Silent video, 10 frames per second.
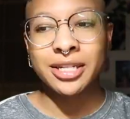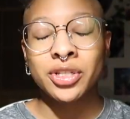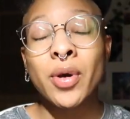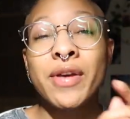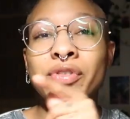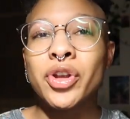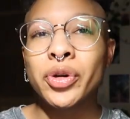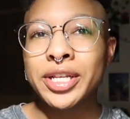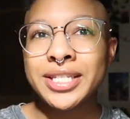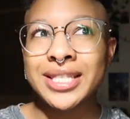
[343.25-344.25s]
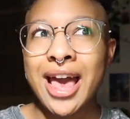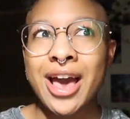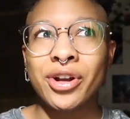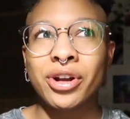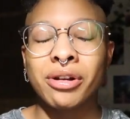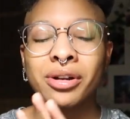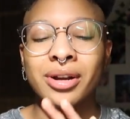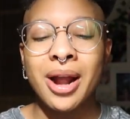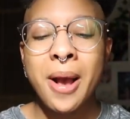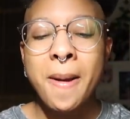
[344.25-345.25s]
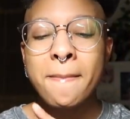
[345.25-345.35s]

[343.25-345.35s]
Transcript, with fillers: So I've noticed that her